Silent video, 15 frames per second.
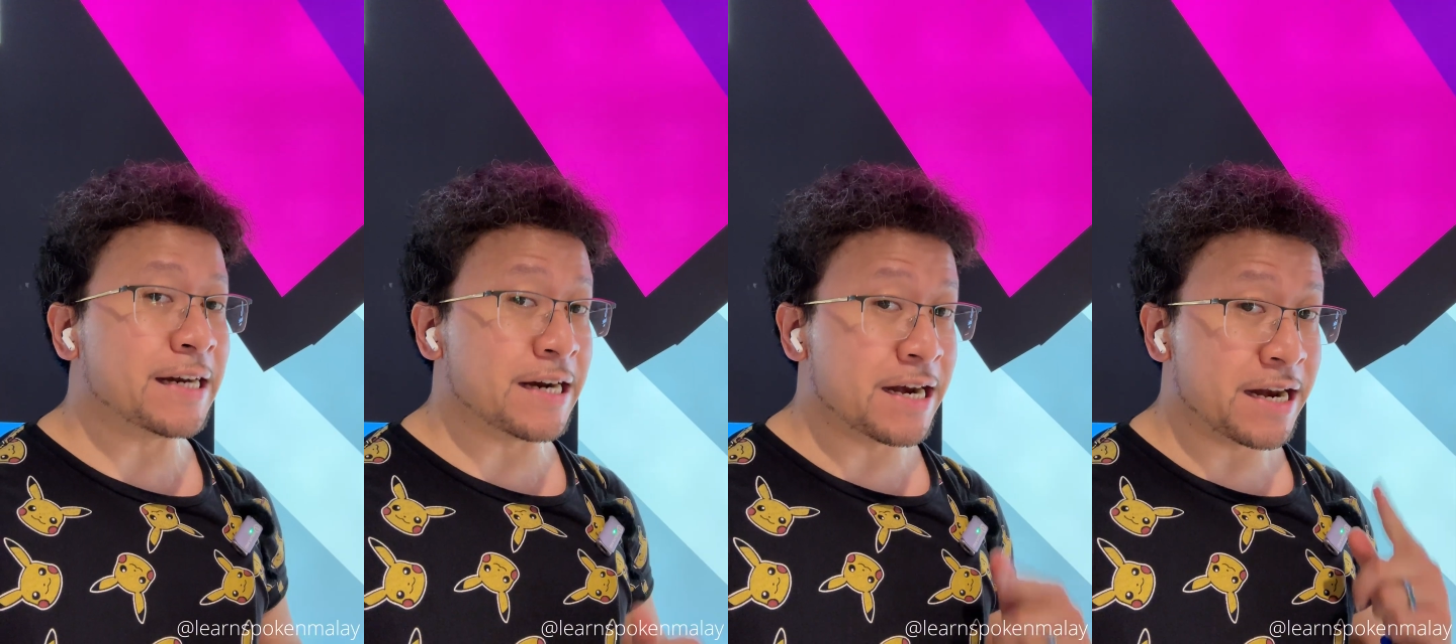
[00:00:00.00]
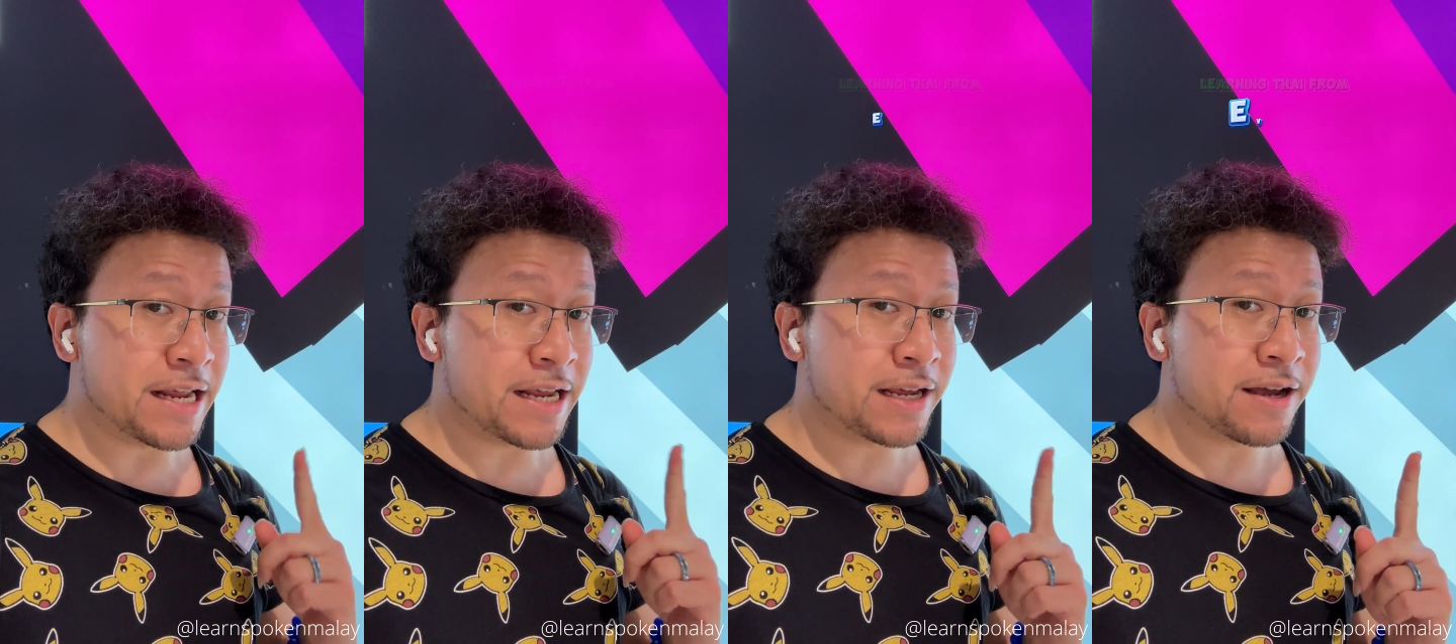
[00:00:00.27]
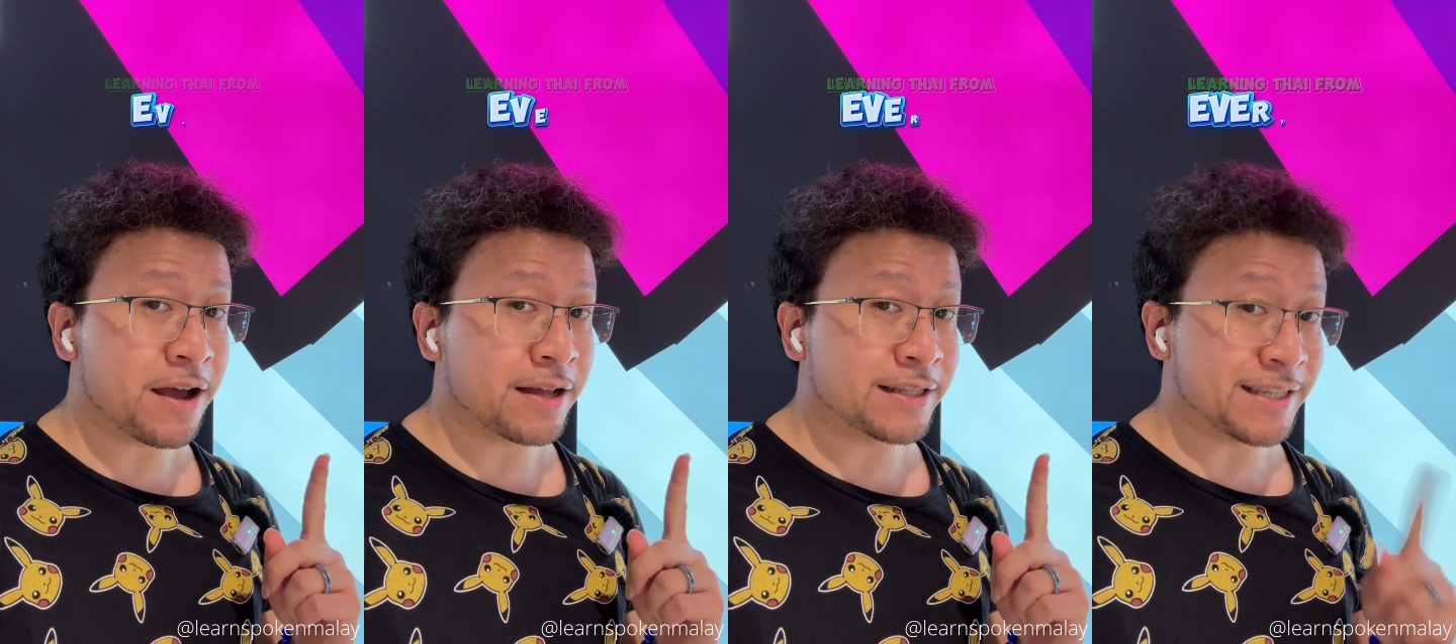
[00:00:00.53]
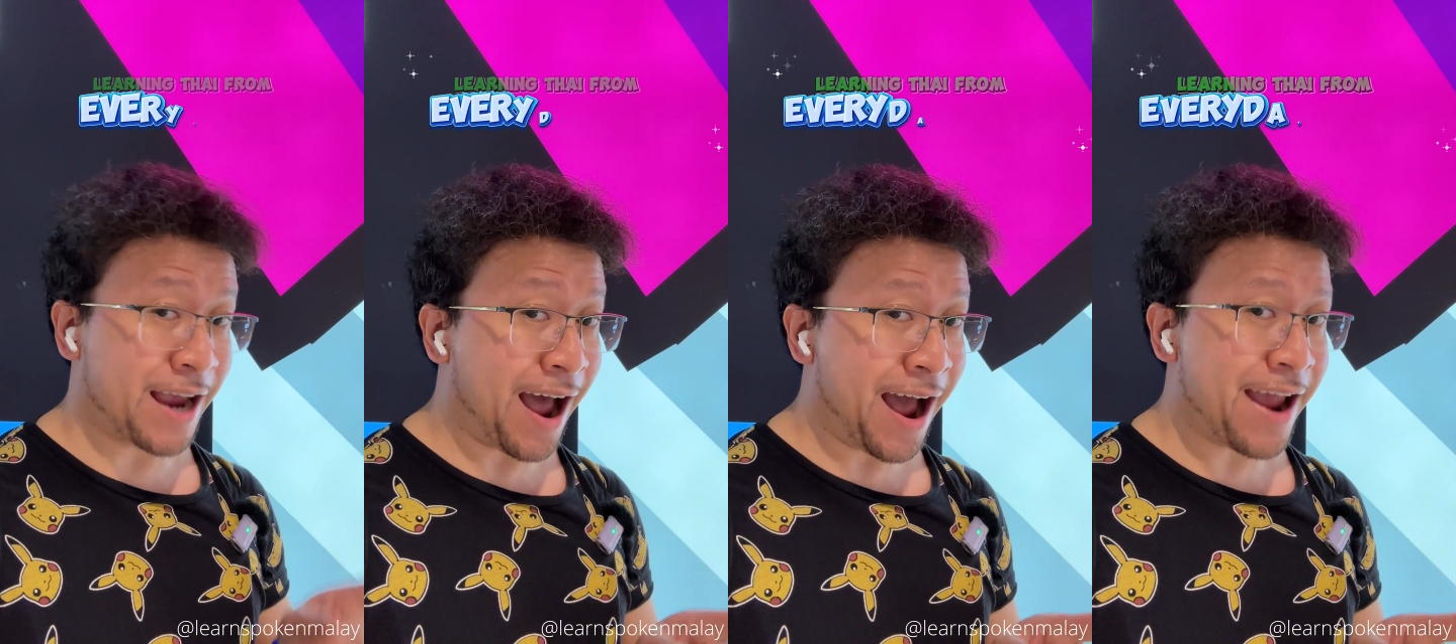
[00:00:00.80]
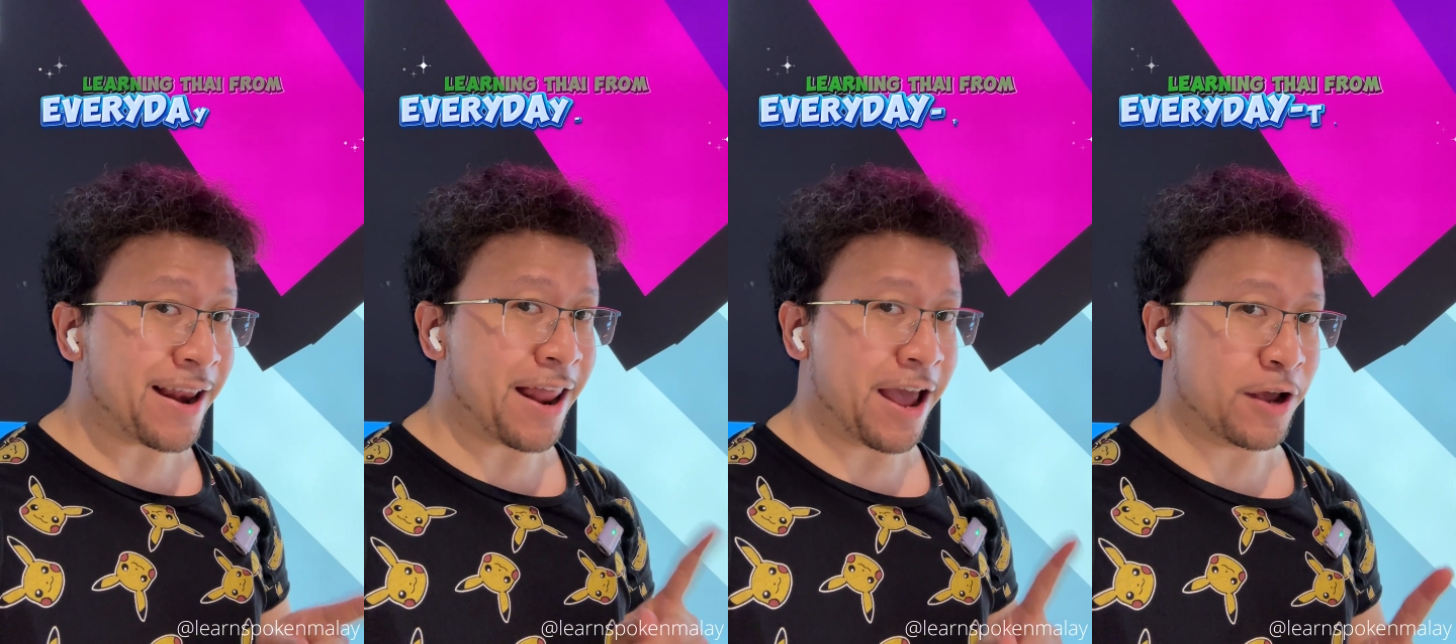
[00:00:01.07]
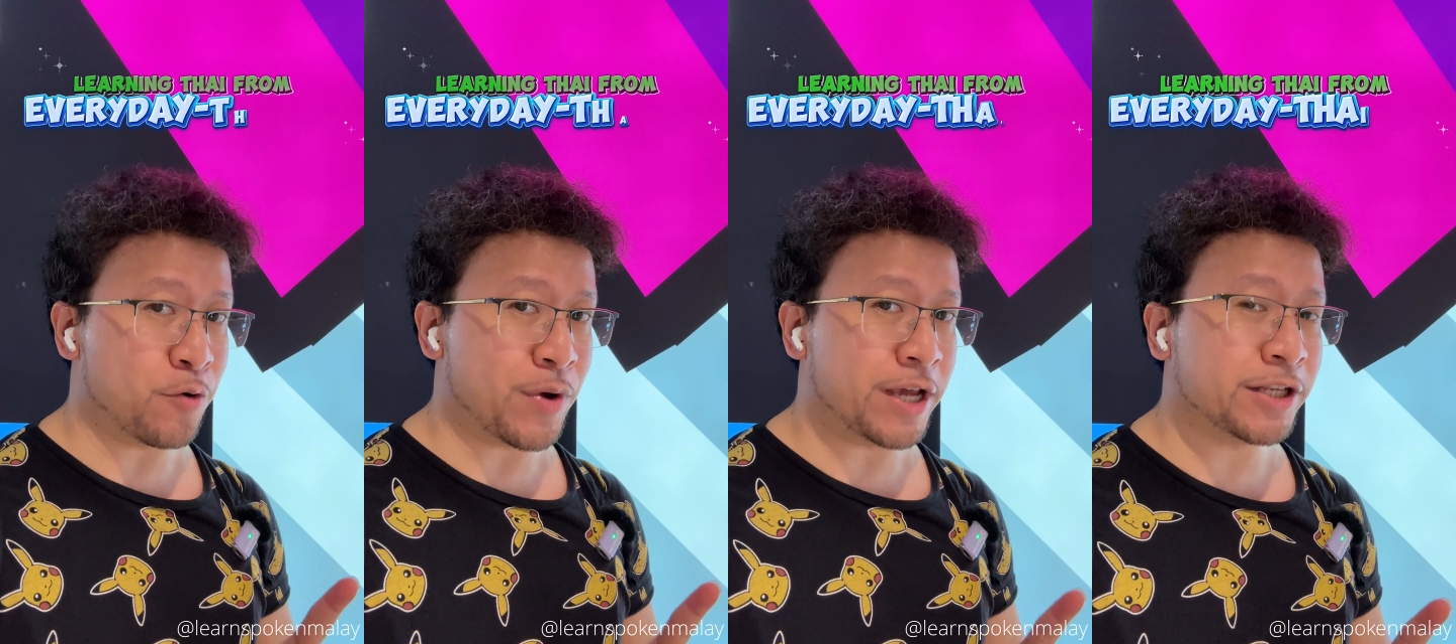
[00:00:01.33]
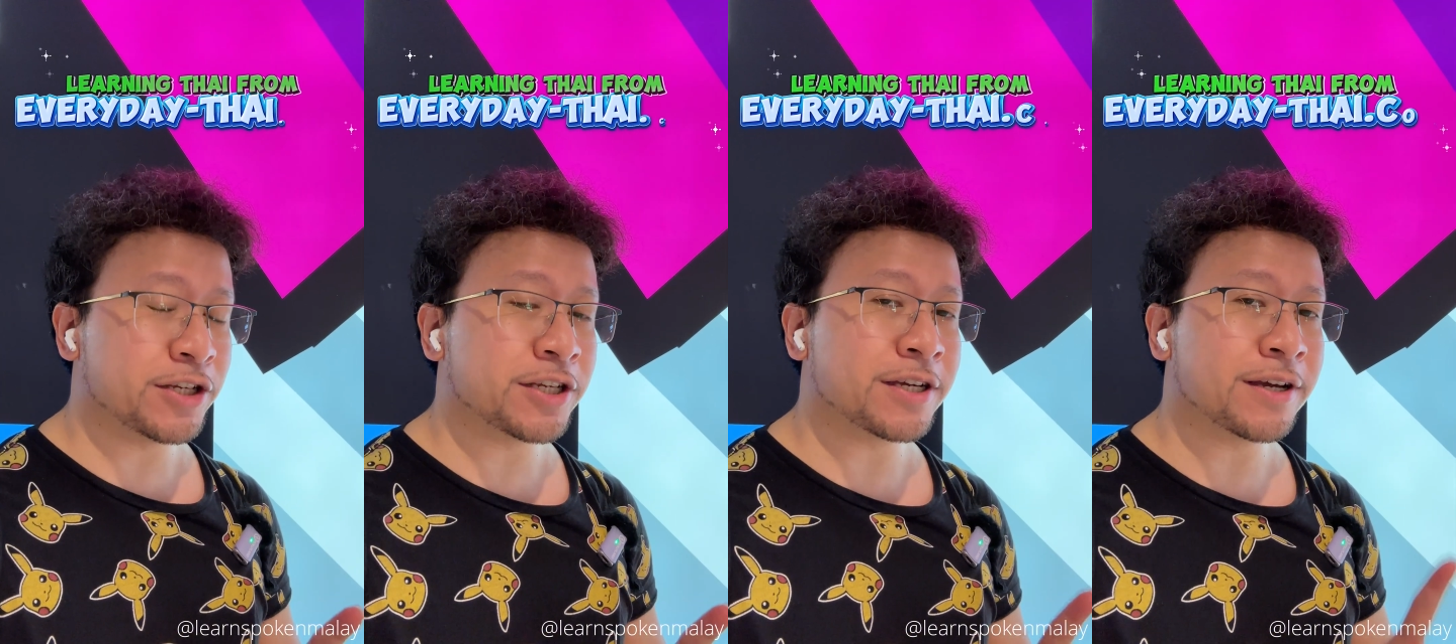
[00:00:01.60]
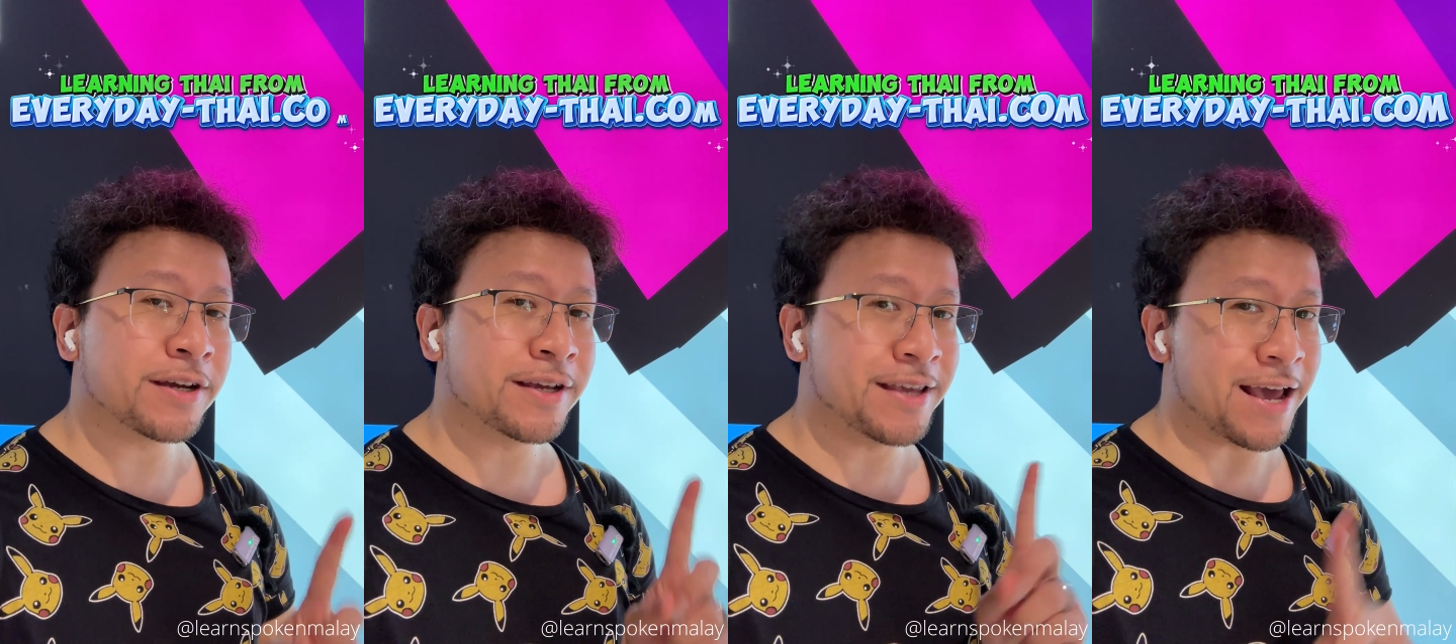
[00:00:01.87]
learning Thai language.
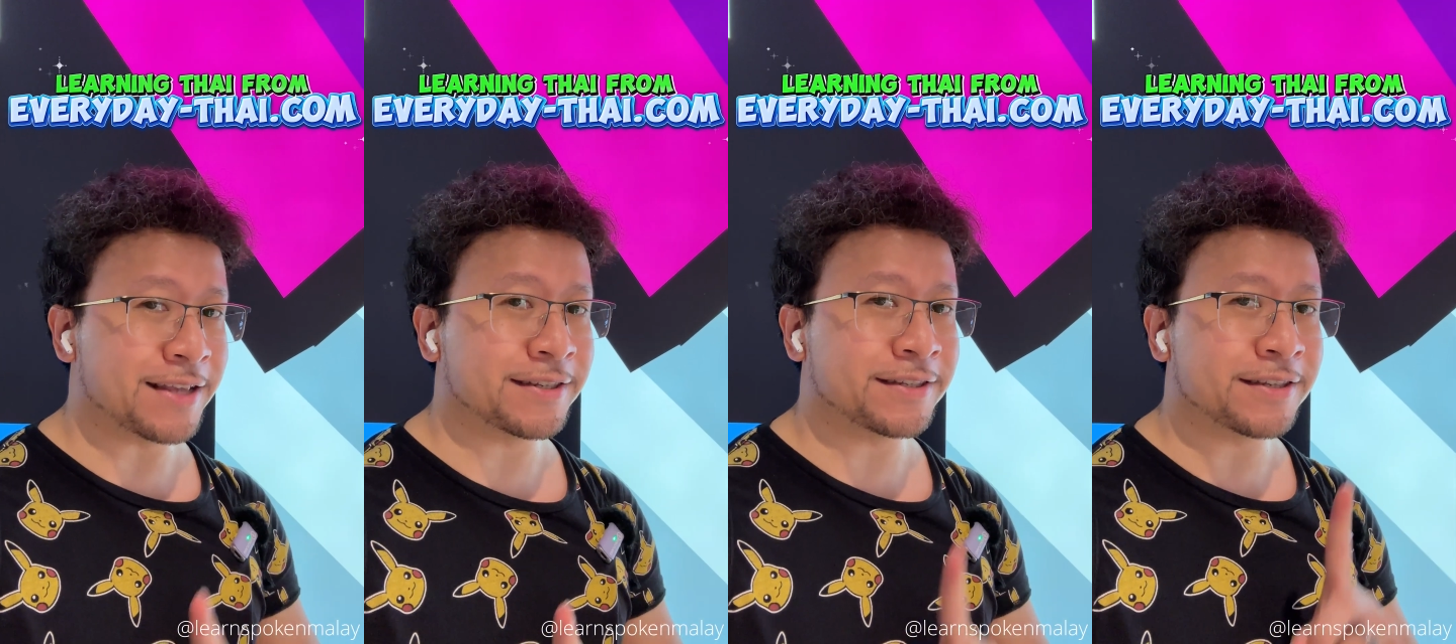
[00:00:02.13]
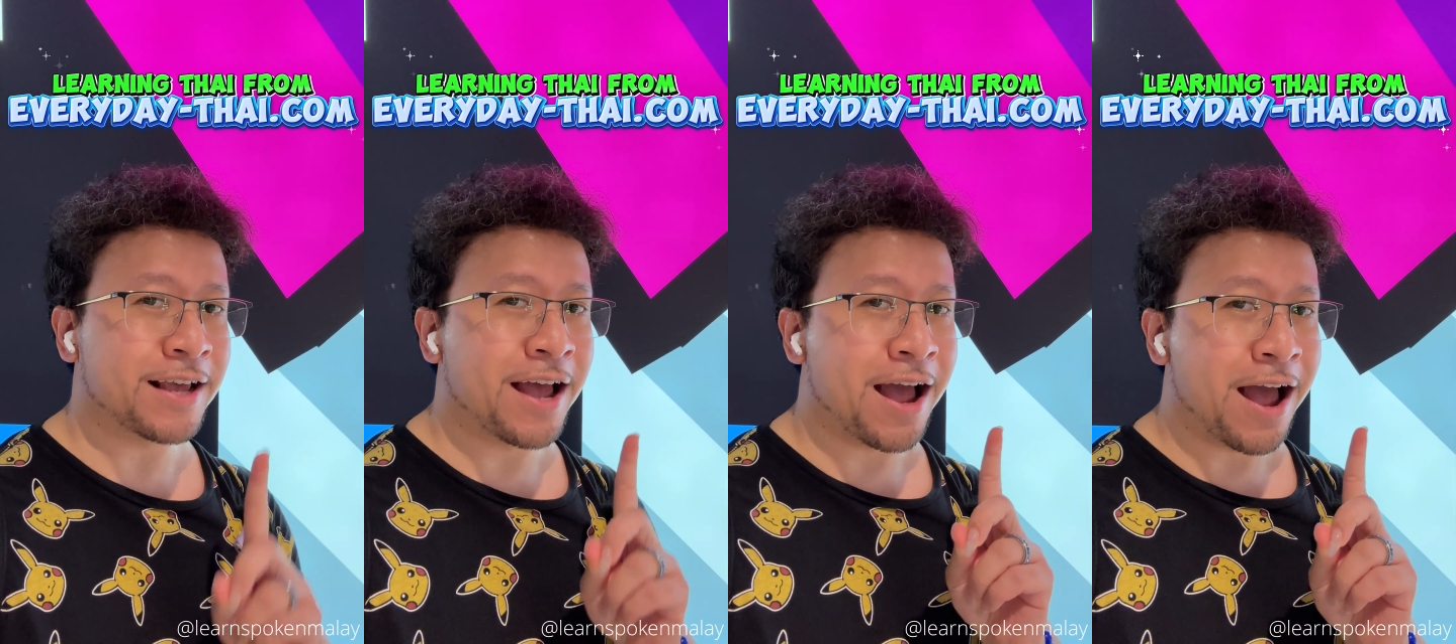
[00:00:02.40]
Yes.